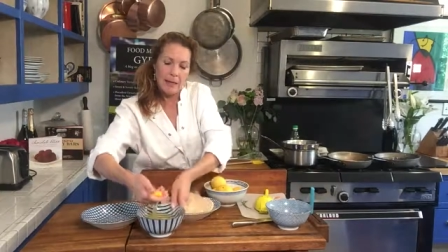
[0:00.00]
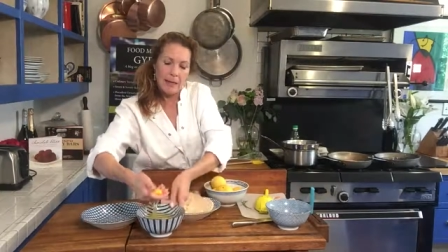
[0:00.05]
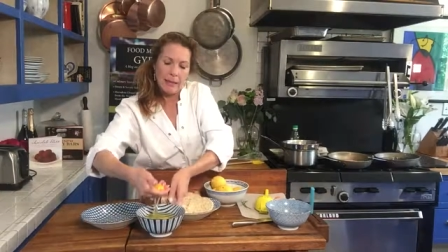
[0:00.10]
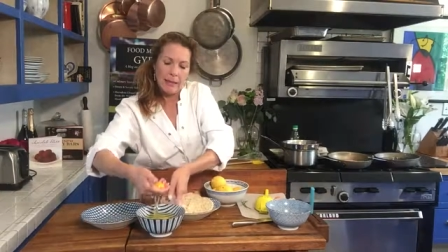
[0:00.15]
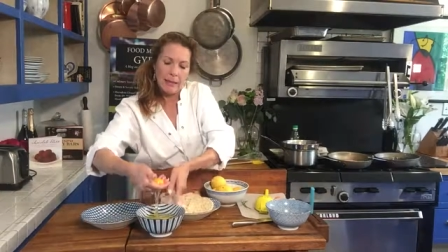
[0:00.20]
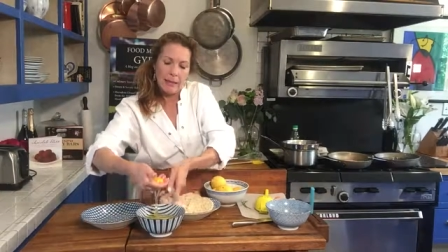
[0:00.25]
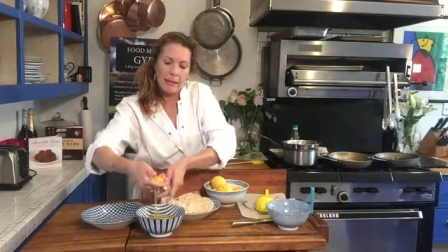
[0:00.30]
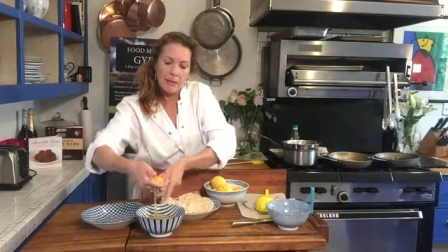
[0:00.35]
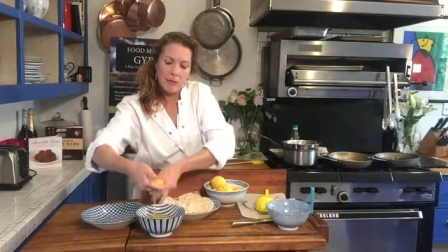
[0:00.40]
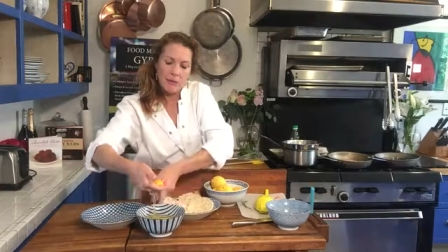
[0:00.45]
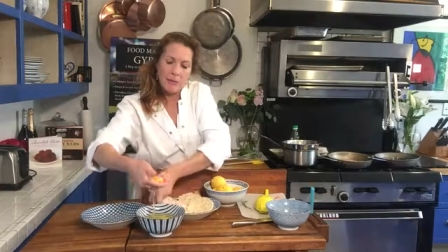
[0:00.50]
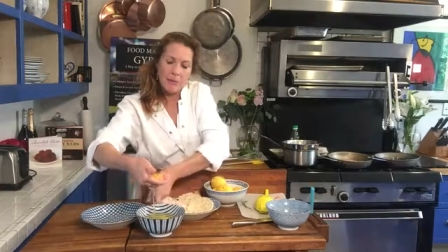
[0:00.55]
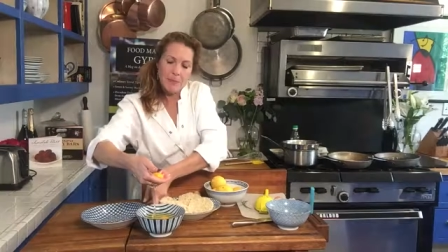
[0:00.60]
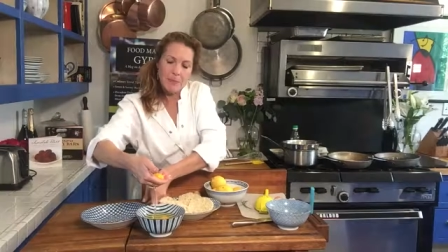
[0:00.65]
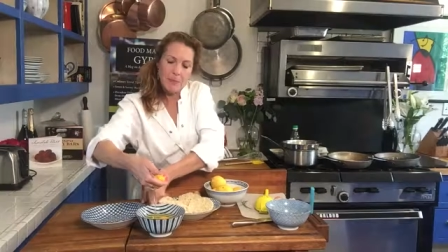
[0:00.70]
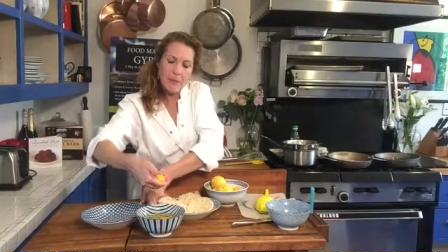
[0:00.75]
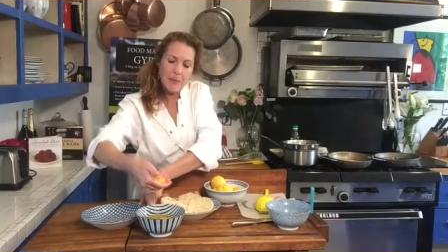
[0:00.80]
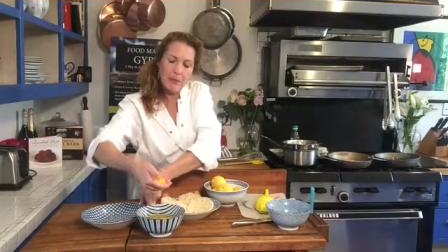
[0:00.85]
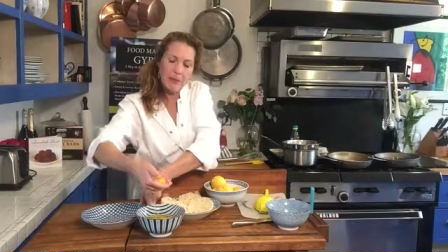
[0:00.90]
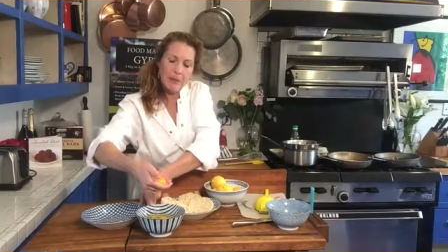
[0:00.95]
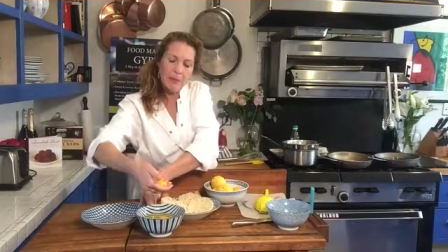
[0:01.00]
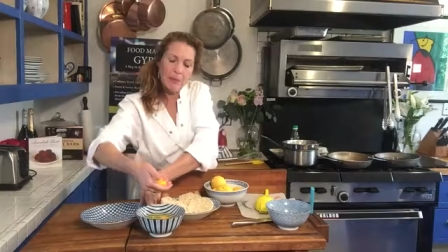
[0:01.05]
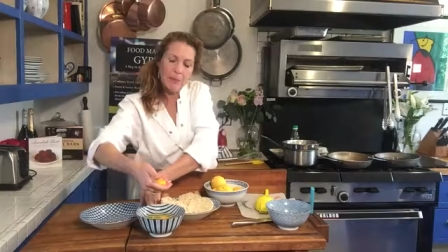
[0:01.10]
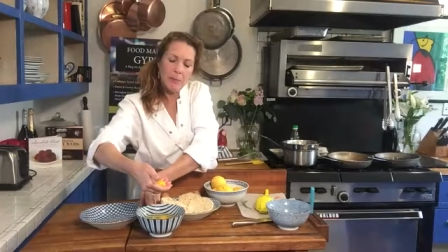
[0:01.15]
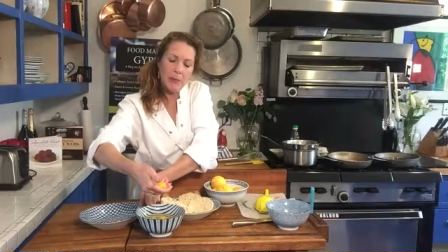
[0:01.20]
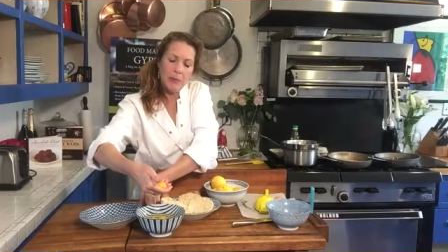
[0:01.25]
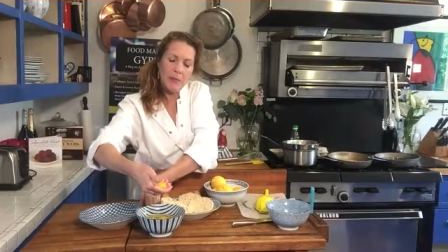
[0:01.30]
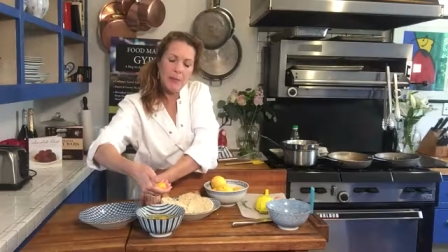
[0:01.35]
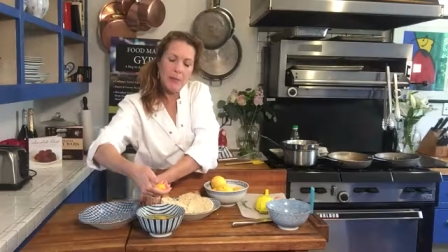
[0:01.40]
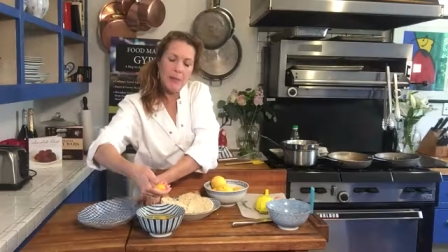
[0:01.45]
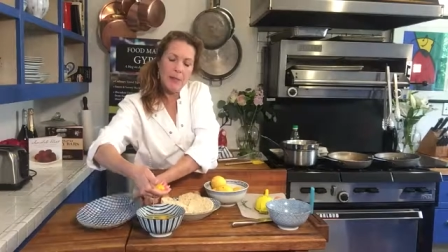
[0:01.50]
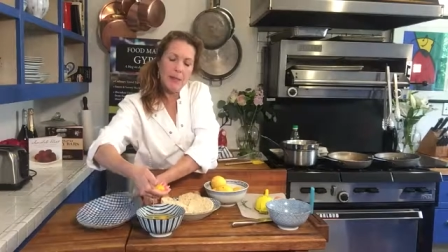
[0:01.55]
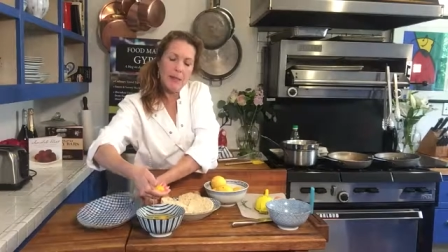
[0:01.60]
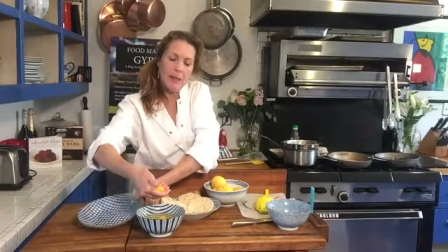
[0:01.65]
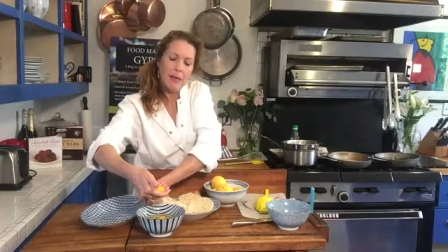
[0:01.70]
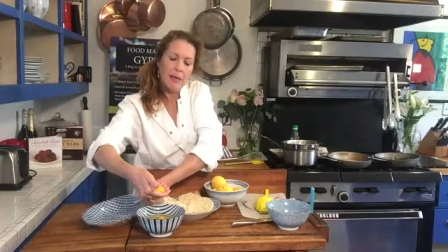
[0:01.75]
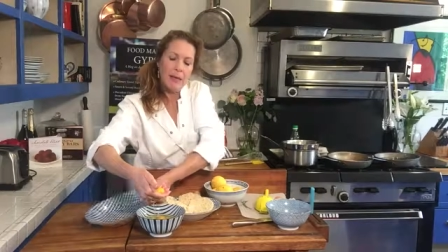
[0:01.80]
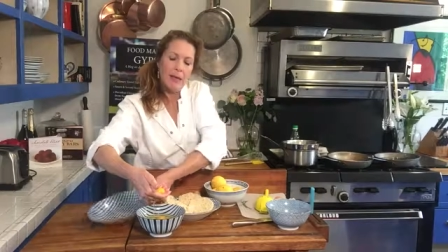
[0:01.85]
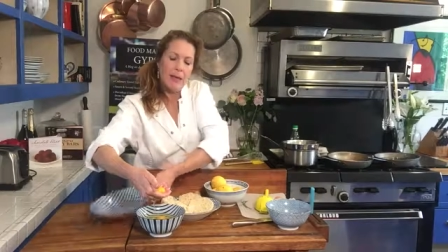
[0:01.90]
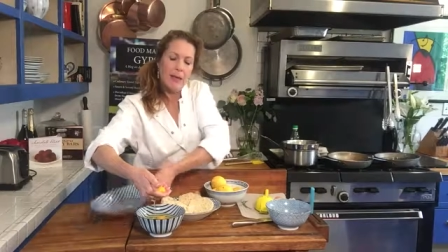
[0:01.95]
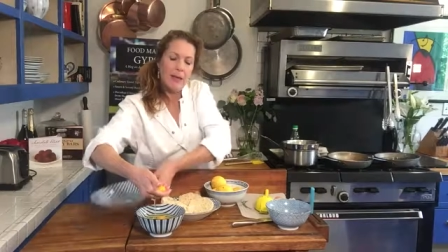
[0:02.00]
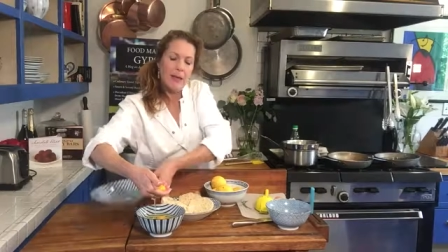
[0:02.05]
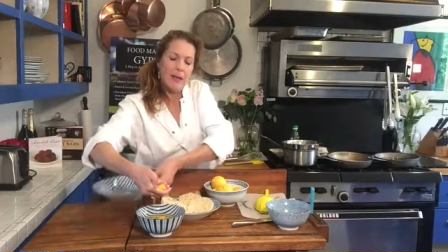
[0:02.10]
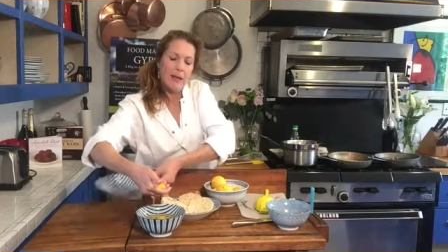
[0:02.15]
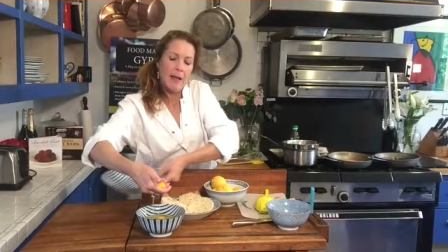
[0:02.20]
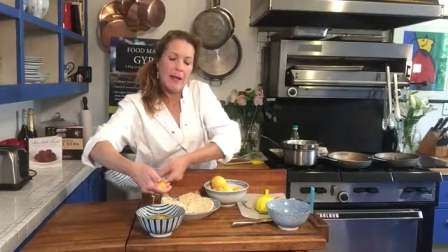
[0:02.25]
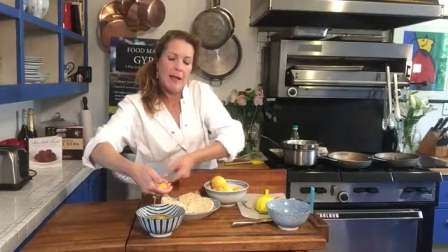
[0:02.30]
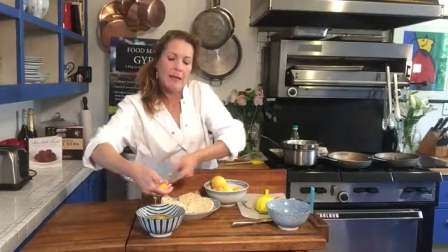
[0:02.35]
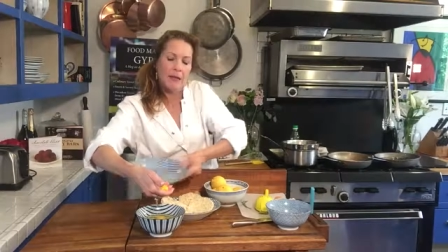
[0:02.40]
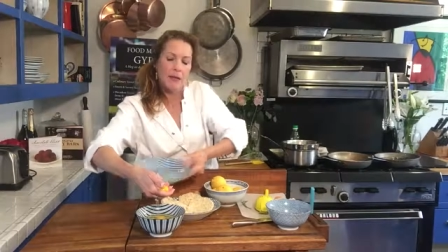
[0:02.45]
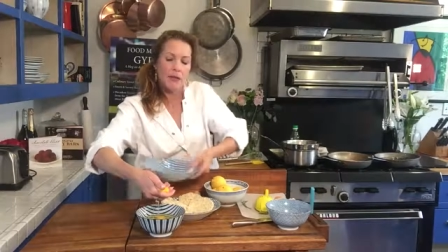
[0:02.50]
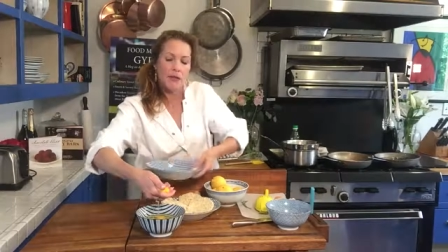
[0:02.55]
and let it drip down a little bit and